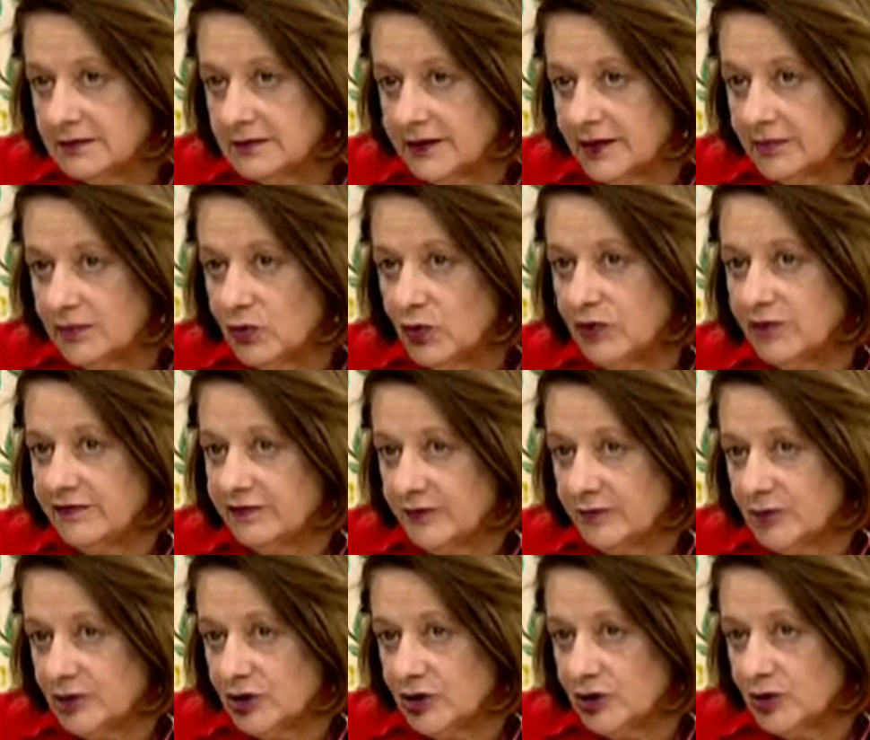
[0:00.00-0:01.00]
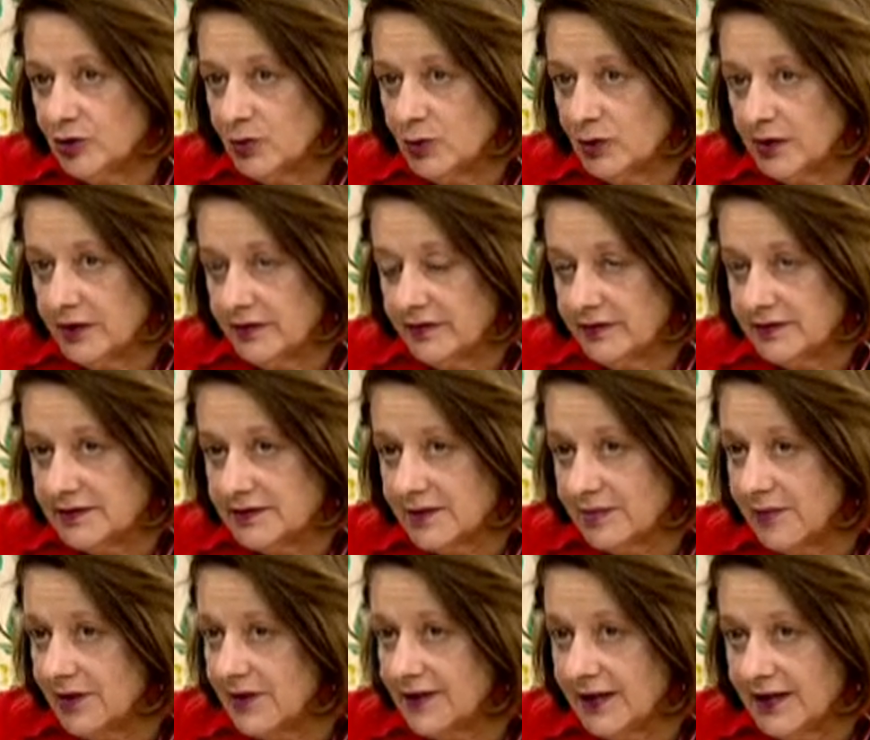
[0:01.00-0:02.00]
get more familiar with
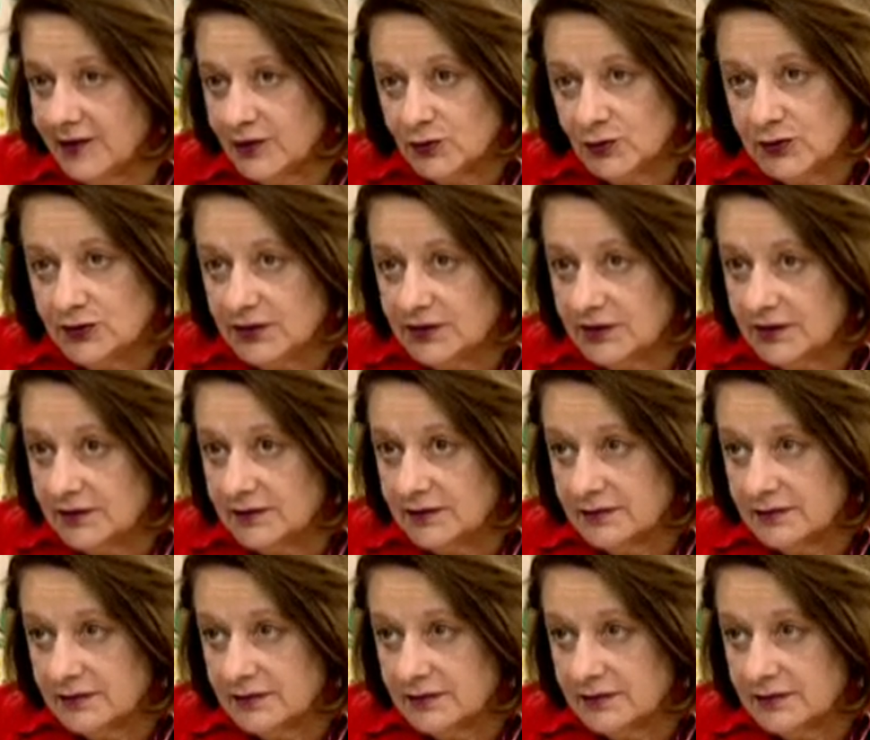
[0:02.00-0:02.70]
something they use